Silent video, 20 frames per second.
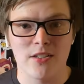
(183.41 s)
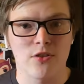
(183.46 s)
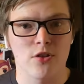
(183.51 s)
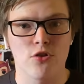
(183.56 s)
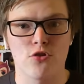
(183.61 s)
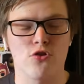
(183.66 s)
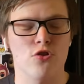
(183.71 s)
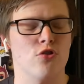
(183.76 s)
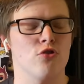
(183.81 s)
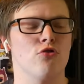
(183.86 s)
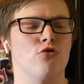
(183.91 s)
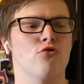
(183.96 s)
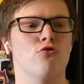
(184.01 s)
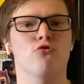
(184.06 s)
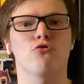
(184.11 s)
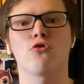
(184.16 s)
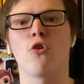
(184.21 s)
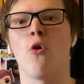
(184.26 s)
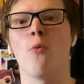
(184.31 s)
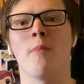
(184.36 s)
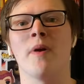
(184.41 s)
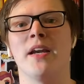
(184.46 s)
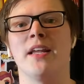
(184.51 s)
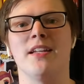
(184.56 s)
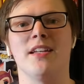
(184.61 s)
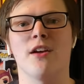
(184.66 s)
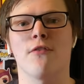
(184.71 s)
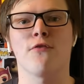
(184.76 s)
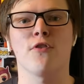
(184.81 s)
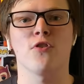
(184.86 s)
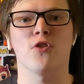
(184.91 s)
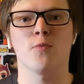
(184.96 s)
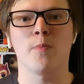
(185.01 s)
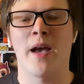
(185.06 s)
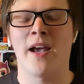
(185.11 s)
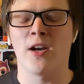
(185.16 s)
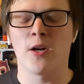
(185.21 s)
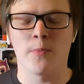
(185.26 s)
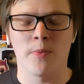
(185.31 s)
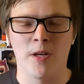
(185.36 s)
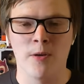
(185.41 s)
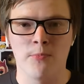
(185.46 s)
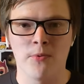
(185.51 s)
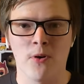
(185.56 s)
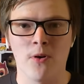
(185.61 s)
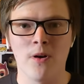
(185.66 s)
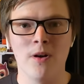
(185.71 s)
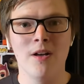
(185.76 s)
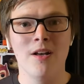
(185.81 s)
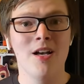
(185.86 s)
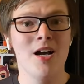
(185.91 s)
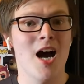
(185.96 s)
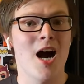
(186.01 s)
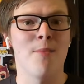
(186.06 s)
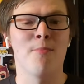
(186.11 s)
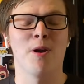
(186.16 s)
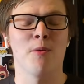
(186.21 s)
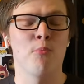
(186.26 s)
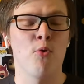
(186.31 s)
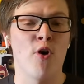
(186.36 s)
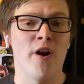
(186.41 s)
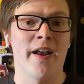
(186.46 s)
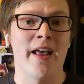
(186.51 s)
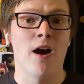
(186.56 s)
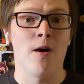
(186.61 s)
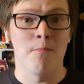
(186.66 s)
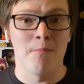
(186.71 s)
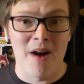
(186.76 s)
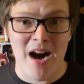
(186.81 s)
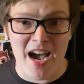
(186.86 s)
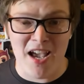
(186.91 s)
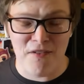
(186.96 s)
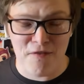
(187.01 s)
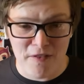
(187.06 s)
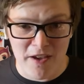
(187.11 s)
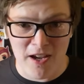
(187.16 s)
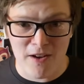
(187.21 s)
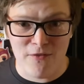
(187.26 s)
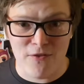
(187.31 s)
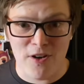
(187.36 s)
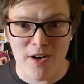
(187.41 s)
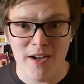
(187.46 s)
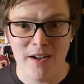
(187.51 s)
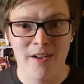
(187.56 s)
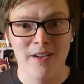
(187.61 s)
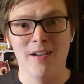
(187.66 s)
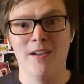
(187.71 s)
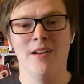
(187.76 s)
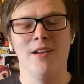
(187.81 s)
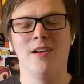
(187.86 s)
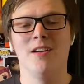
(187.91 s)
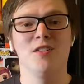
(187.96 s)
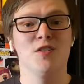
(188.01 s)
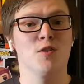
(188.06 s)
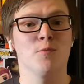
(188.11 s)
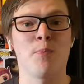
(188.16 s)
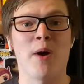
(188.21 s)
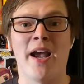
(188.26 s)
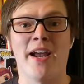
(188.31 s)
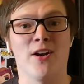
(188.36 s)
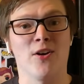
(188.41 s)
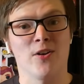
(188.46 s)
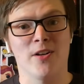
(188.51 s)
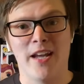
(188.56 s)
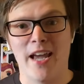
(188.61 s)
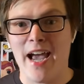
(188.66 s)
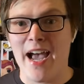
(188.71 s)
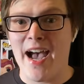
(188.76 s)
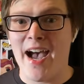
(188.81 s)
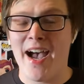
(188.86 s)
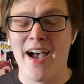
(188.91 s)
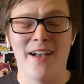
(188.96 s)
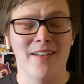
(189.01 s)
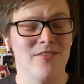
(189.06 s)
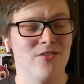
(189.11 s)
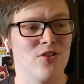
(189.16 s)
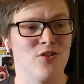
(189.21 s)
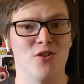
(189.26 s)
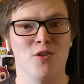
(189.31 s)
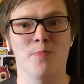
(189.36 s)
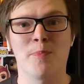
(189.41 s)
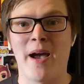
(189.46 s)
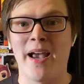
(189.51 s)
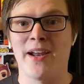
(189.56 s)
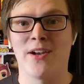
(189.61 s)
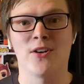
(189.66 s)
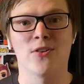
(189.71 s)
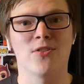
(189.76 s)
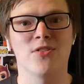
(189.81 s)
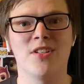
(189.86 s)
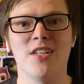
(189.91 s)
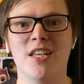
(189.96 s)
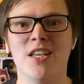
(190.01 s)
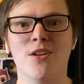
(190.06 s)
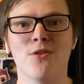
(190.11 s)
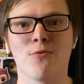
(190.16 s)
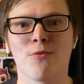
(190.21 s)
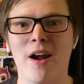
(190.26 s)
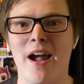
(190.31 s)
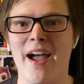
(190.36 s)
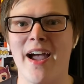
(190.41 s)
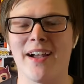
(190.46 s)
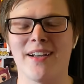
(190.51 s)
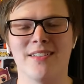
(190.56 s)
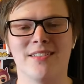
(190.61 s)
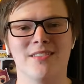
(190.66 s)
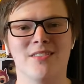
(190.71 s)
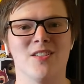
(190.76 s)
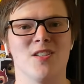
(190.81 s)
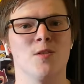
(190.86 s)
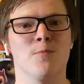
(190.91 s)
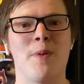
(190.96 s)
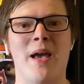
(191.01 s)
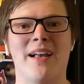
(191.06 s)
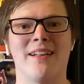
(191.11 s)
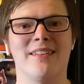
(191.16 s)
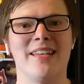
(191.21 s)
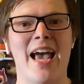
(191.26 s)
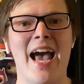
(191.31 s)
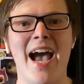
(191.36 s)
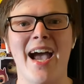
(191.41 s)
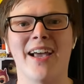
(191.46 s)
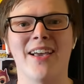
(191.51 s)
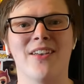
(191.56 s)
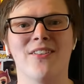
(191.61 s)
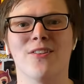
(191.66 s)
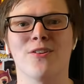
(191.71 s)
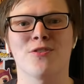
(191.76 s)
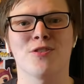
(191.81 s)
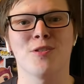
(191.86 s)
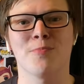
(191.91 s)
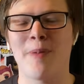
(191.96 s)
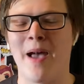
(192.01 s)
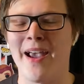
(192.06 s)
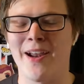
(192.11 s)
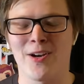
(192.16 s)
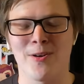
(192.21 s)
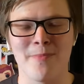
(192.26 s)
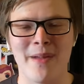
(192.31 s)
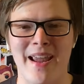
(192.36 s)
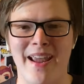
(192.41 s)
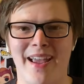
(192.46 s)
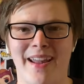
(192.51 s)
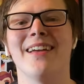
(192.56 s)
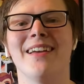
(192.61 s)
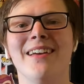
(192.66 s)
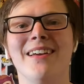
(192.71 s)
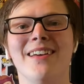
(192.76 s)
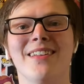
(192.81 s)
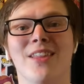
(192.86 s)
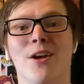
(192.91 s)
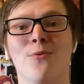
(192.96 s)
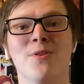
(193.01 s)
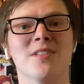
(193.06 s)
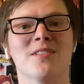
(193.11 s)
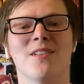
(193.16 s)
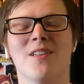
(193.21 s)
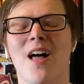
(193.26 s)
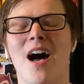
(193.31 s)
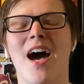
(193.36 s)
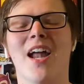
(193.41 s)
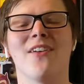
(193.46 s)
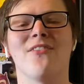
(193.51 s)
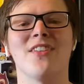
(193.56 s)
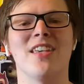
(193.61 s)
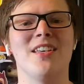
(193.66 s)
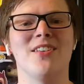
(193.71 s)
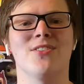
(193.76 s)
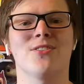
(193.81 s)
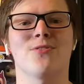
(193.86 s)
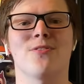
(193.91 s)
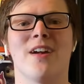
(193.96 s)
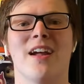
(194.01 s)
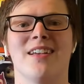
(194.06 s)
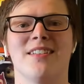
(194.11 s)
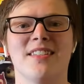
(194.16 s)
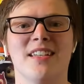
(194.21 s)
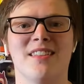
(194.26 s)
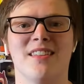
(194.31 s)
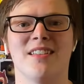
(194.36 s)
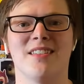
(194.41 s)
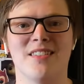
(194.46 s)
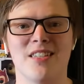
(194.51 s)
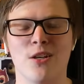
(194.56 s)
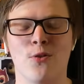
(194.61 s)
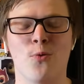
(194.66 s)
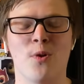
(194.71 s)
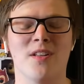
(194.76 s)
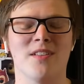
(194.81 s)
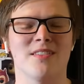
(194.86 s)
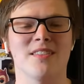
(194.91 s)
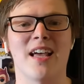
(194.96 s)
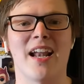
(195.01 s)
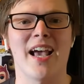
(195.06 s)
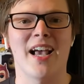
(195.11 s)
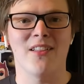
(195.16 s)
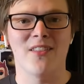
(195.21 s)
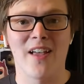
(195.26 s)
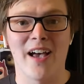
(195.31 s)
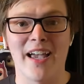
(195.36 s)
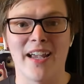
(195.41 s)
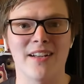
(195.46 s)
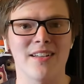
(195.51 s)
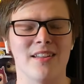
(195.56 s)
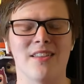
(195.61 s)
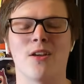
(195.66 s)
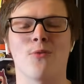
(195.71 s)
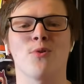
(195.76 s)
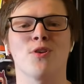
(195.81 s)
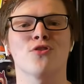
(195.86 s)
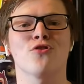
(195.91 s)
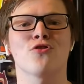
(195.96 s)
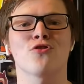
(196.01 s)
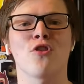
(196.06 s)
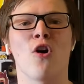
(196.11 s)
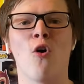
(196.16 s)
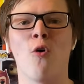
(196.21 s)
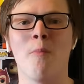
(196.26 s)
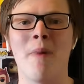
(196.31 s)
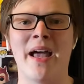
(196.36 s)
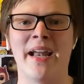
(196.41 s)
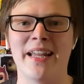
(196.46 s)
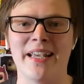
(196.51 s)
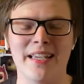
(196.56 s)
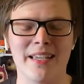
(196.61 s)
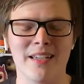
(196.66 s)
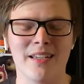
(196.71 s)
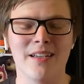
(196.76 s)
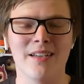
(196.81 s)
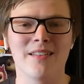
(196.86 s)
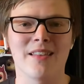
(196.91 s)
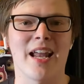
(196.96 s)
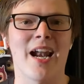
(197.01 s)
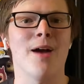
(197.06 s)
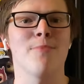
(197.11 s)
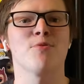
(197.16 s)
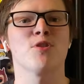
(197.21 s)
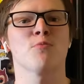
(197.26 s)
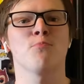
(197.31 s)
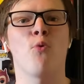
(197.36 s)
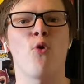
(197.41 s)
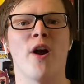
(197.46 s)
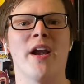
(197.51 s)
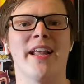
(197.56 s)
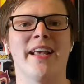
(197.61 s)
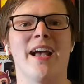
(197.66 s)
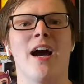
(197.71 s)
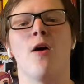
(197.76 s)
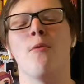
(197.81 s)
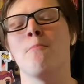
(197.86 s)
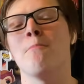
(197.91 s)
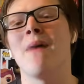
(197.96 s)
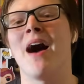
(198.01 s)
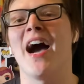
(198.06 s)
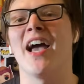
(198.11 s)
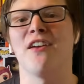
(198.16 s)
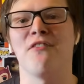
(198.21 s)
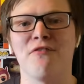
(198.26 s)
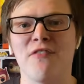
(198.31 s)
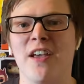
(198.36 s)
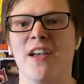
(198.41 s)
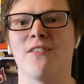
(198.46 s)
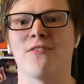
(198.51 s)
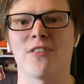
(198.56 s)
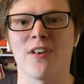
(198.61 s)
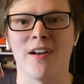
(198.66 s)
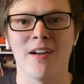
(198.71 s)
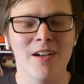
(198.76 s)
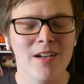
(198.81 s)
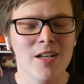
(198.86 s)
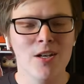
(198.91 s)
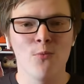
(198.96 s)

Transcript: There's just so many different spider people. I'm going to point out my favorite. Spider Cat, the Spider T-Rex, the Spectacular Spider-Man. There was a lot of Easter eggs in this sequence that I liked, and there were so many that I'm just pointing out my favorite.